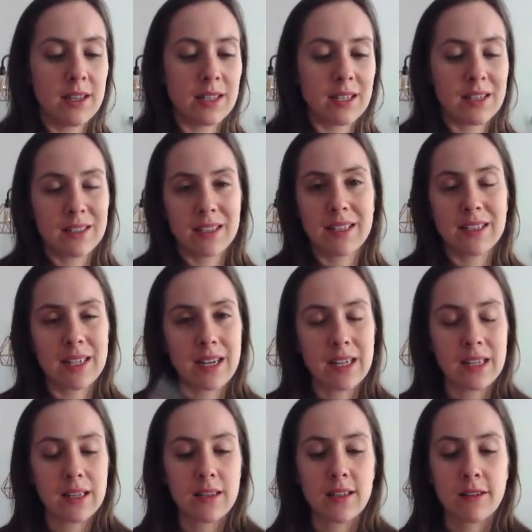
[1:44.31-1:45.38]
That is
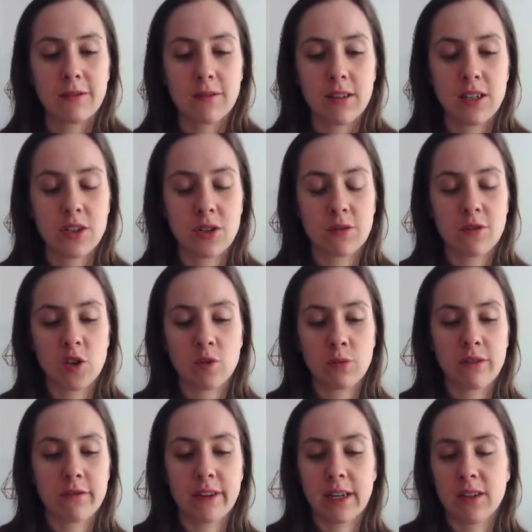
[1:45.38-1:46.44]
exactly the definition of
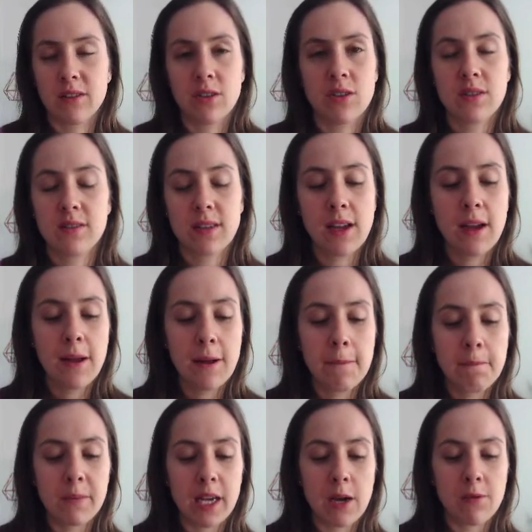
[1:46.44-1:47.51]
government failure. So just
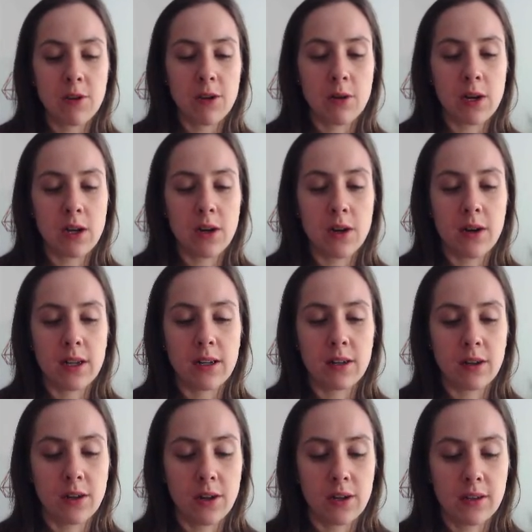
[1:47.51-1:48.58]
have a go at
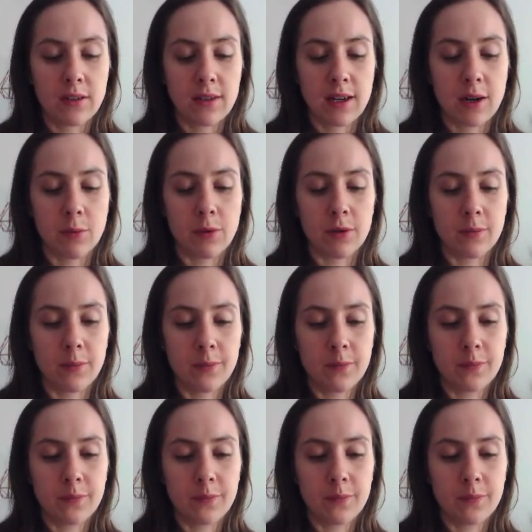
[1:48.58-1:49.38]
learning that one.